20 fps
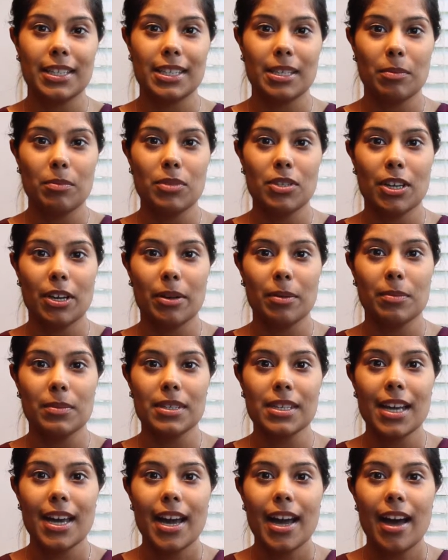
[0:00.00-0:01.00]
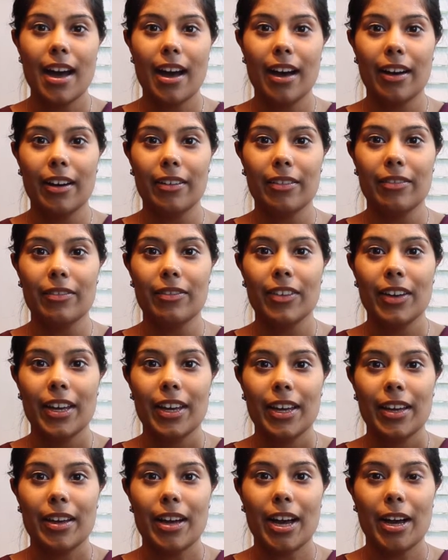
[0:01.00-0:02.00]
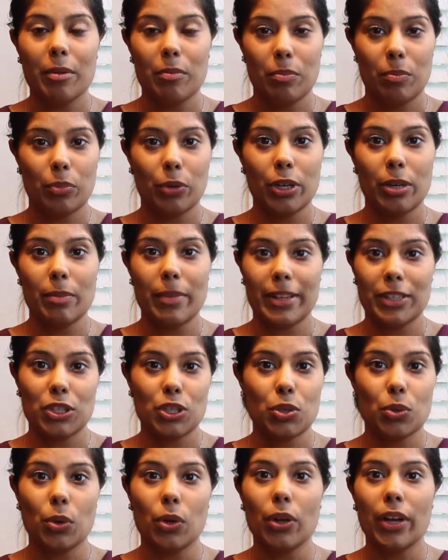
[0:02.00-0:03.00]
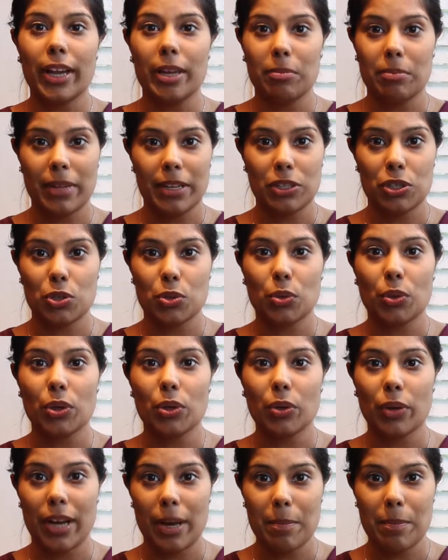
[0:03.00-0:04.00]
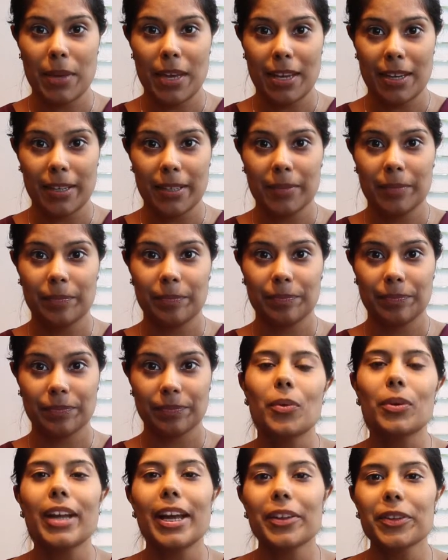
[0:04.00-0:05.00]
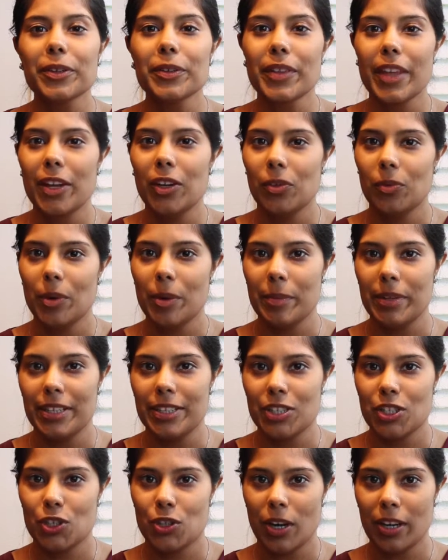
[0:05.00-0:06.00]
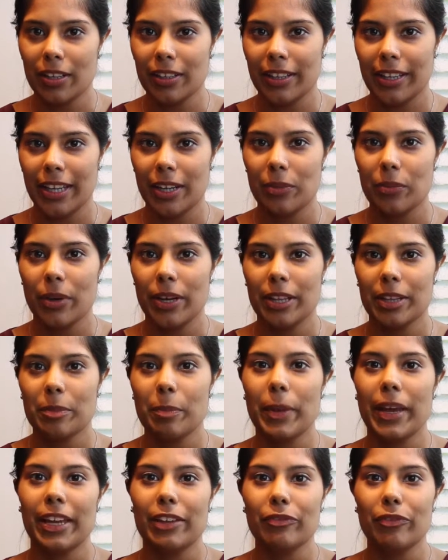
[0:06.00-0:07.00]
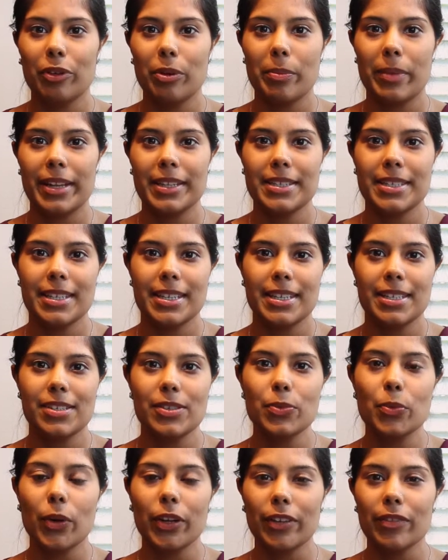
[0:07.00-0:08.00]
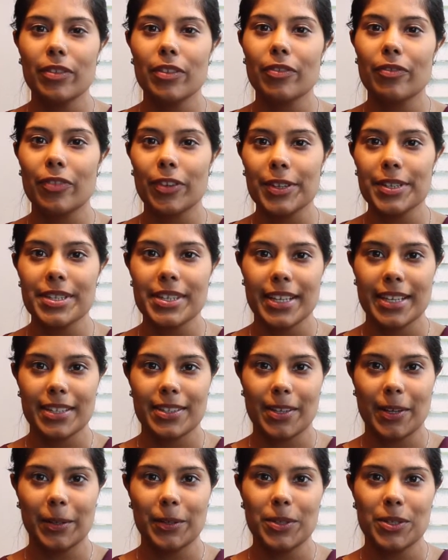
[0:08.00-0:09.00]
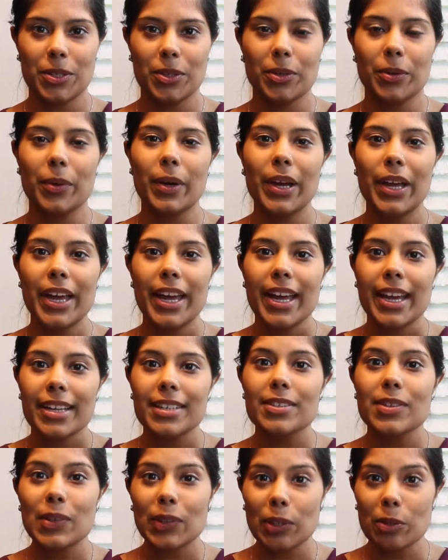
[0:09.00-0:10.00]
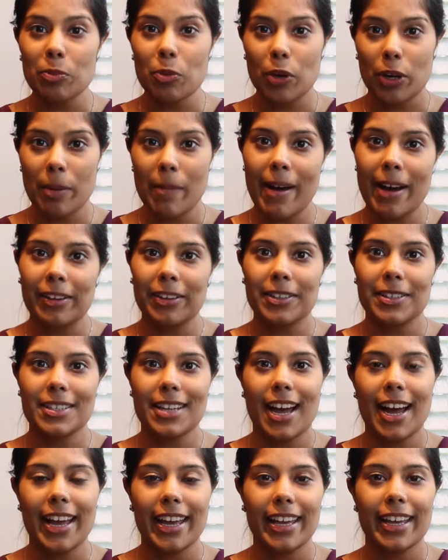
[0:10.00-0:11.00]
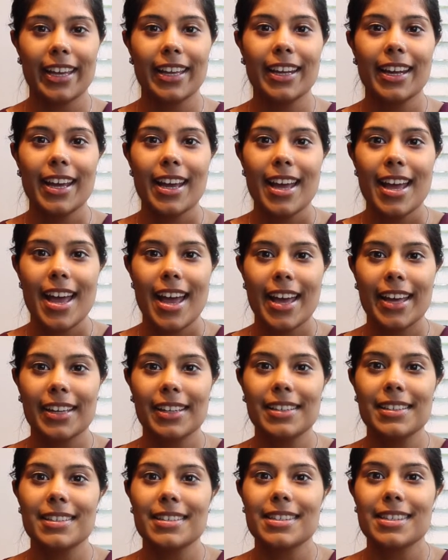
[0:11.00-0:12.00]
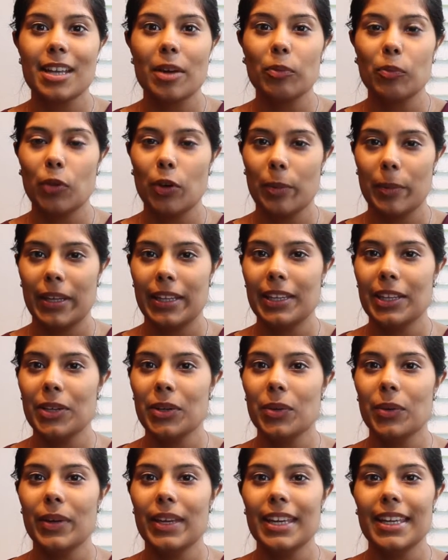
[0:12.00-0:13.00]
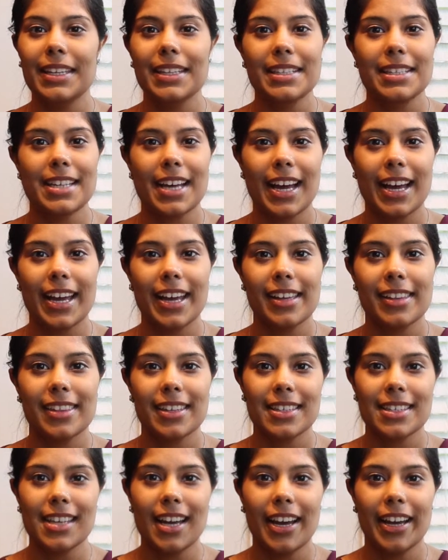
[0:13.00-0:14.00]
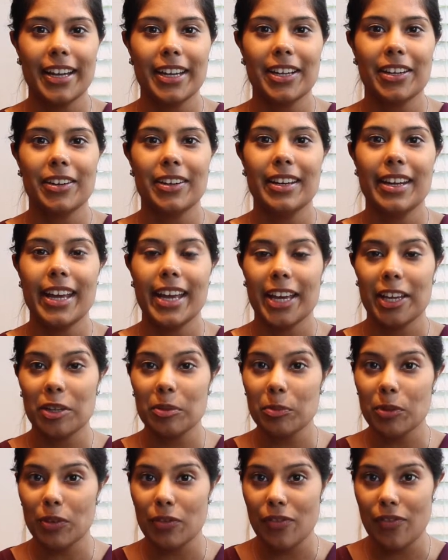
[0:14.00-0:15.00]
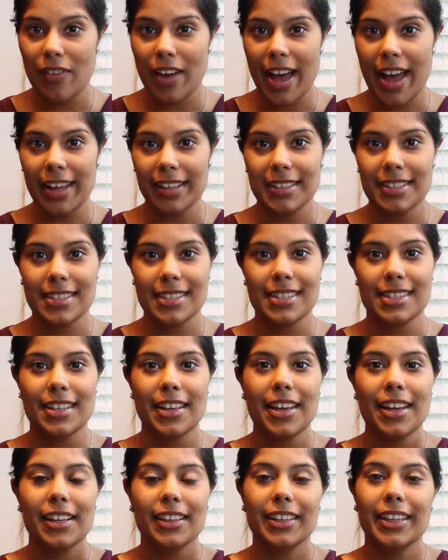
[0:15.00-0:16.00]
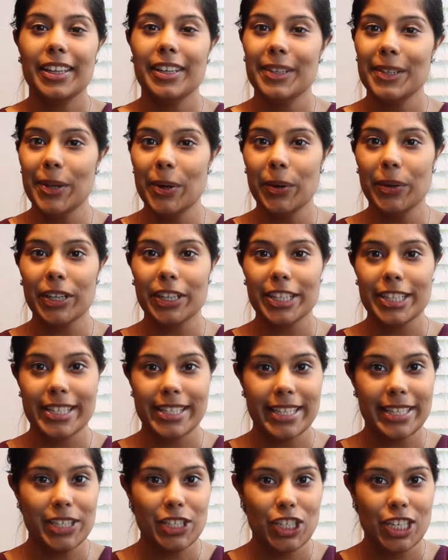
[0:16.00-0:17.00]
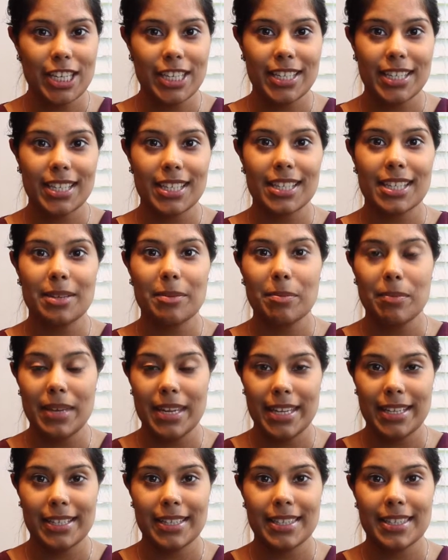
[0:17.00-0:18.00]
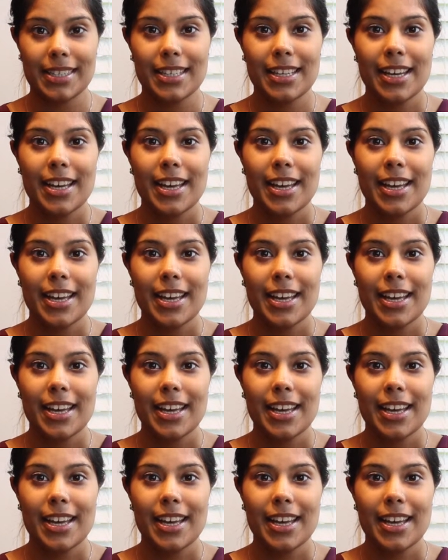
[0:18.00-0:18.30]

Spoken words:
symptoms of premenstrual and menstrual cramping. When I learn that a woman is struggling with painful menses, one of the first things I'll do is learn more about her diet. And some women who eat a diet that's higher in animal fats, like yogurts and cheeses and meats,